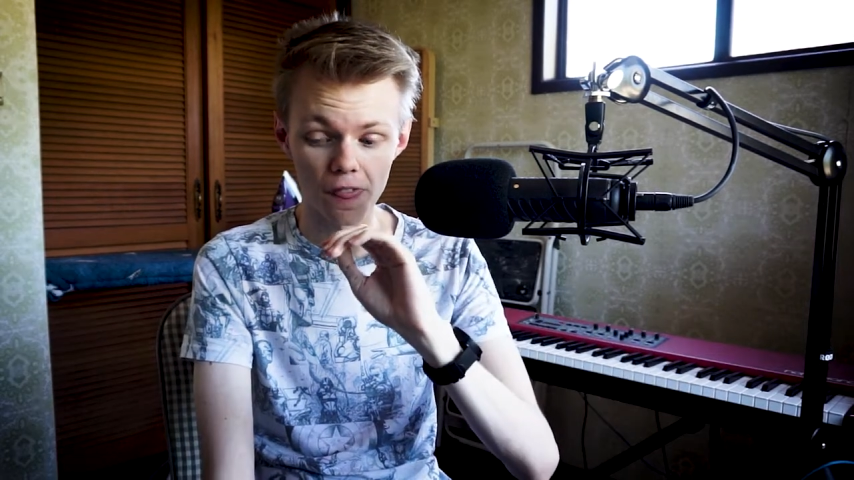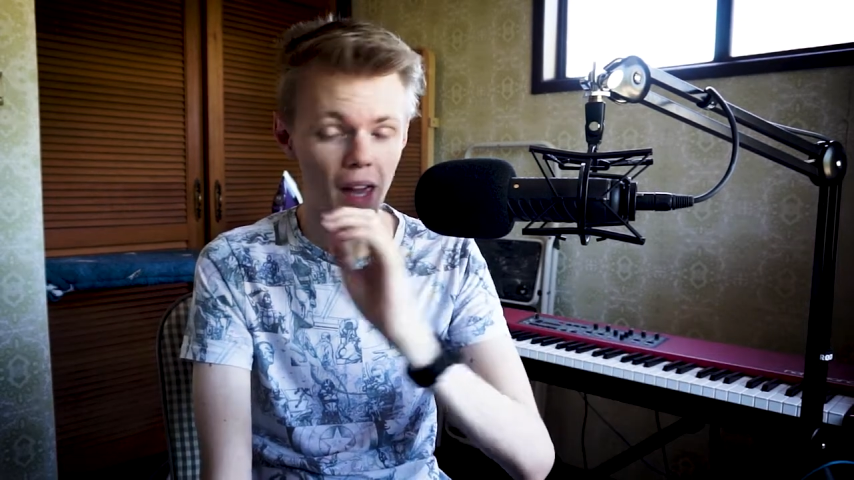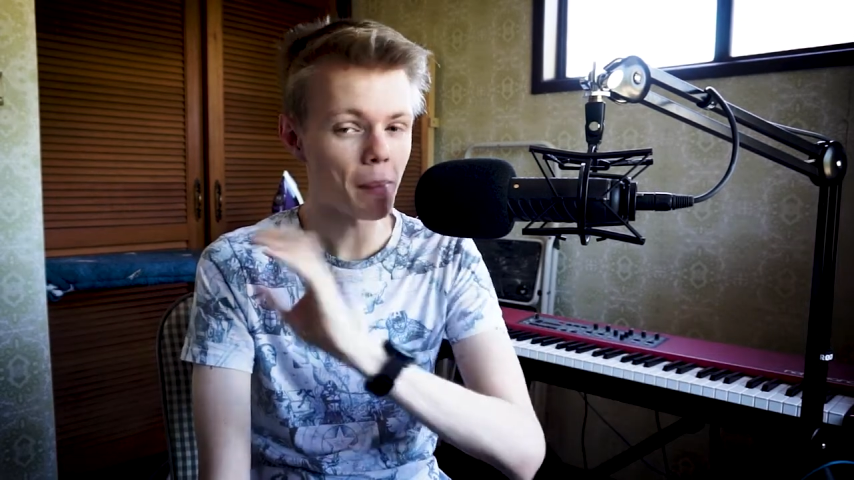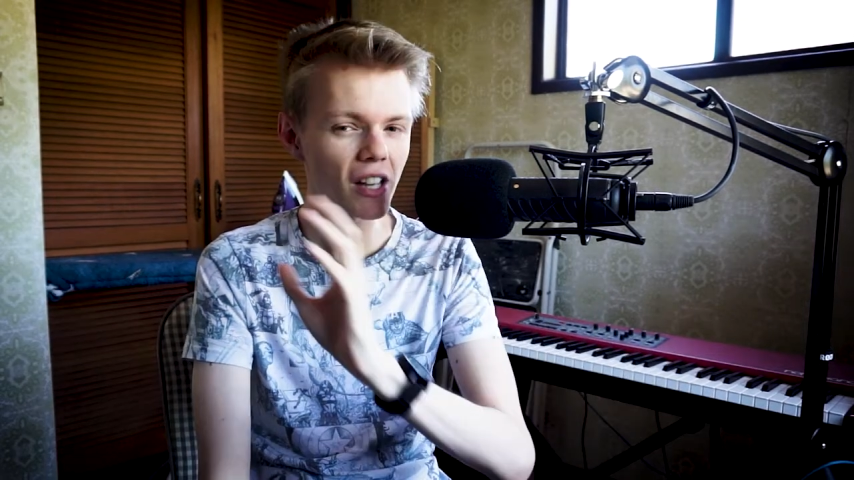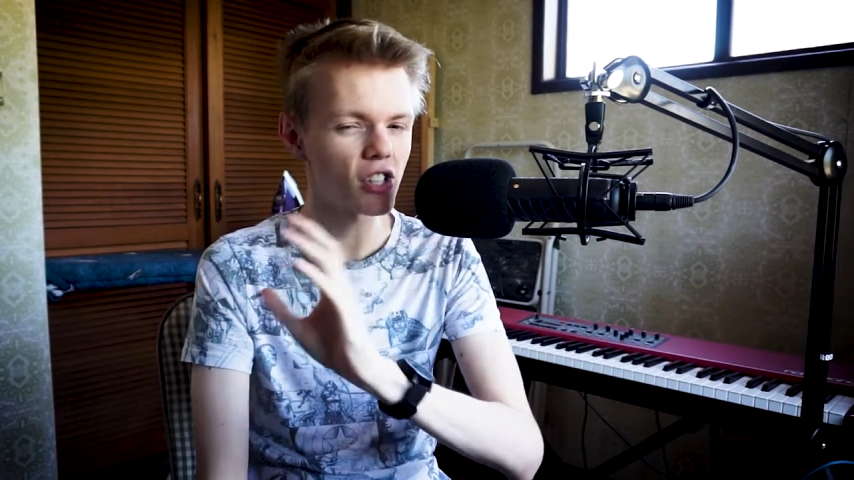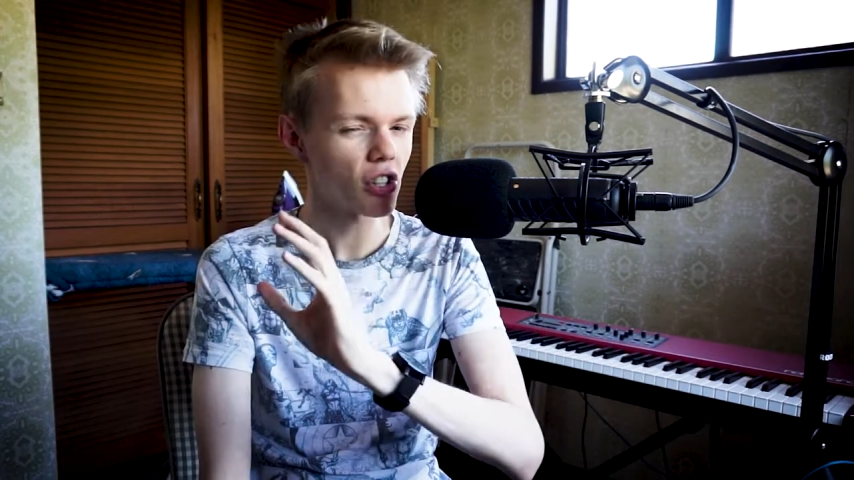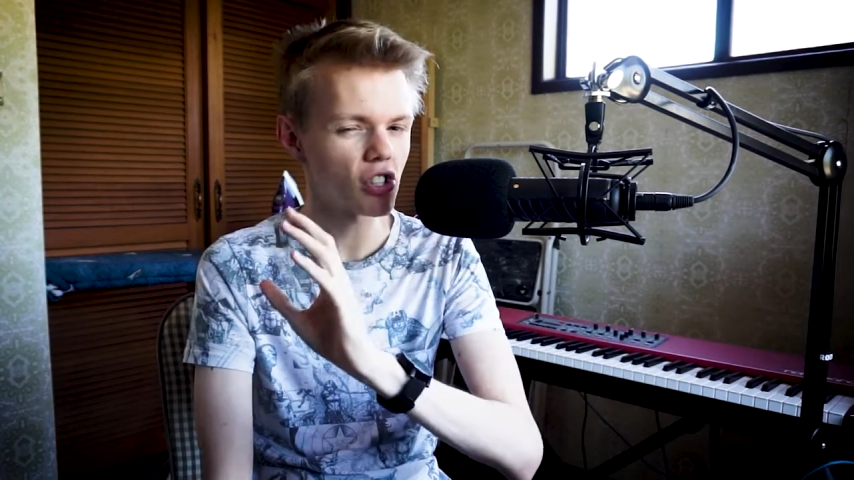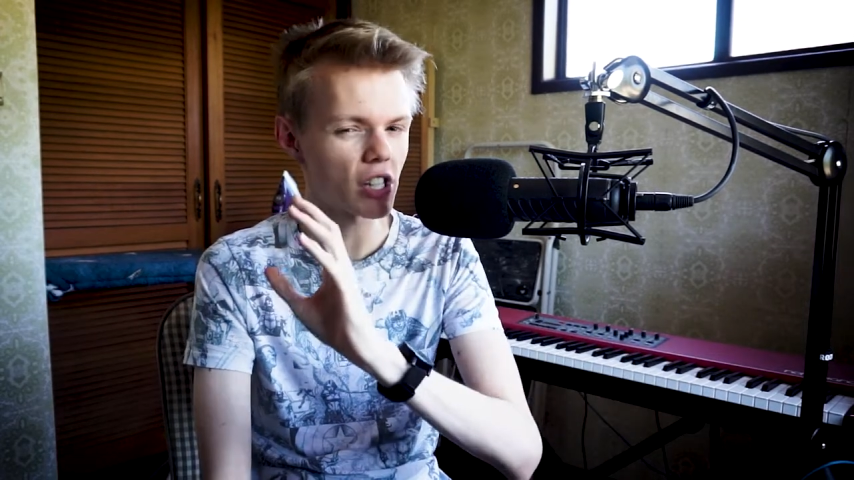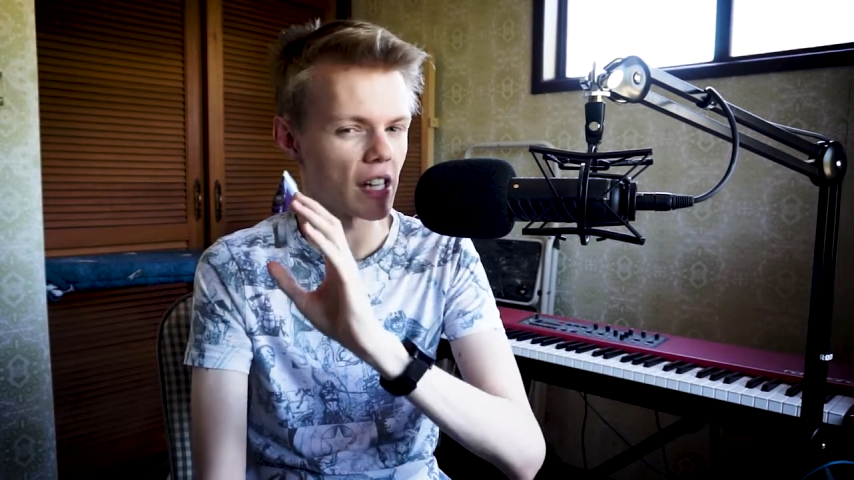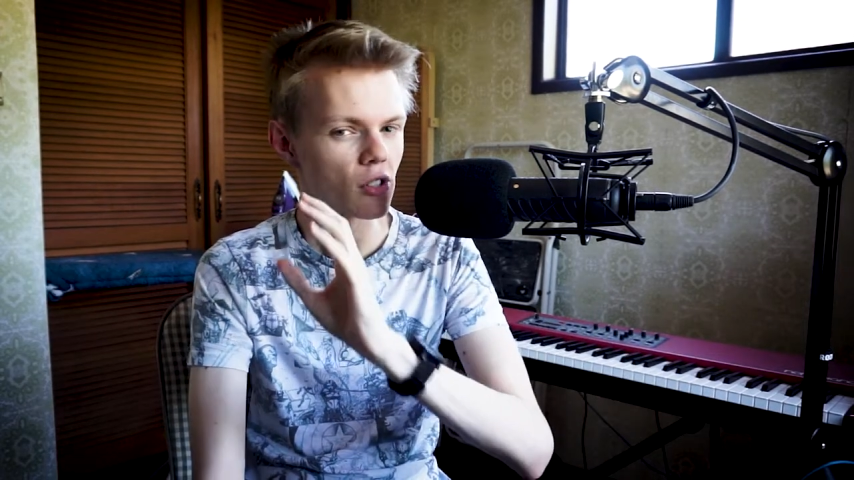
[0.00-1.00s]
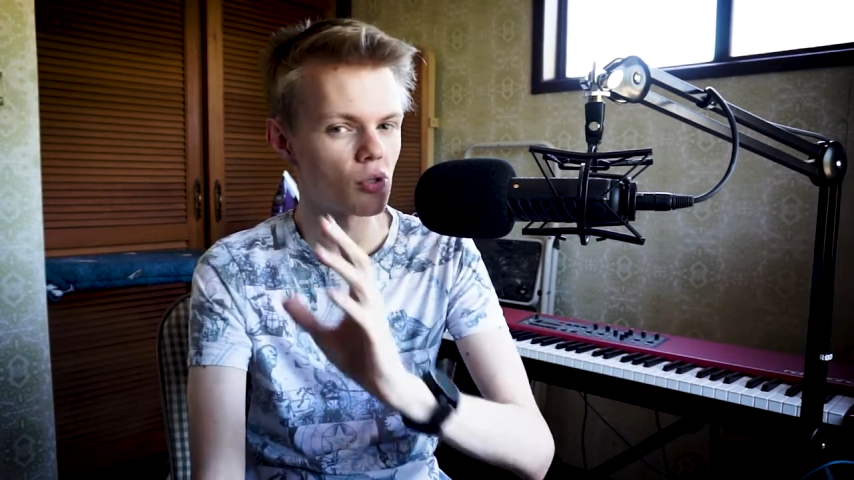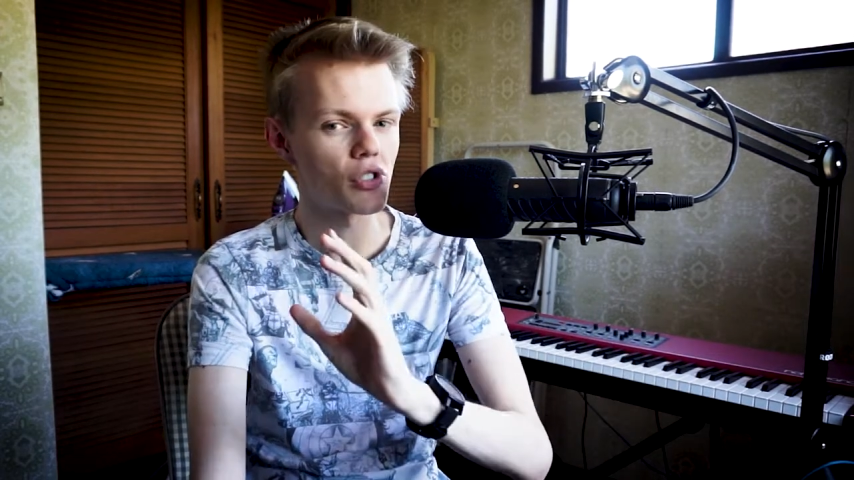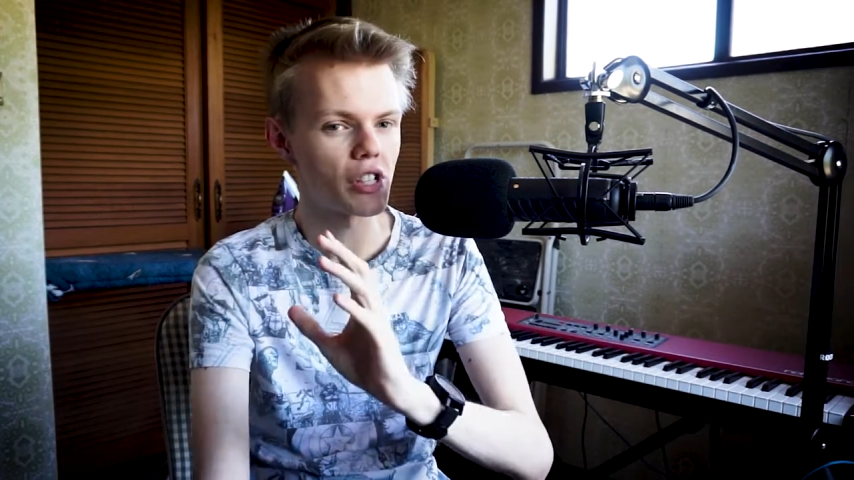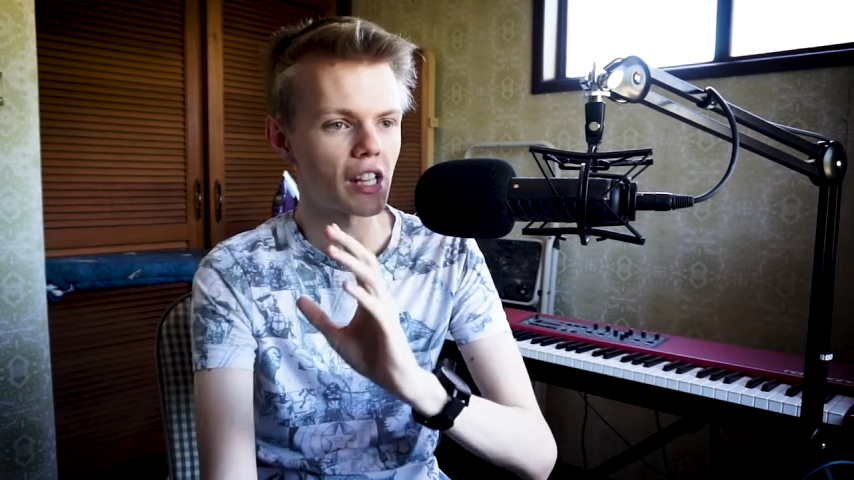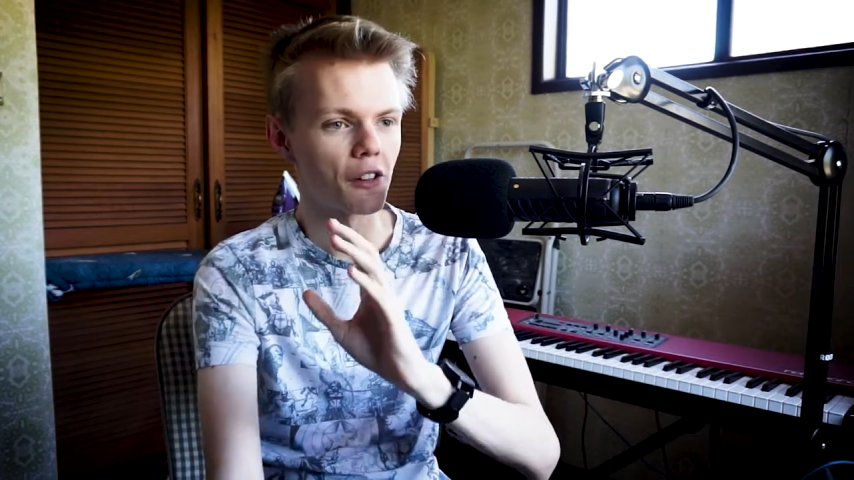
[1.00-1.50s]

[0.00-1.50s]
they make such interesting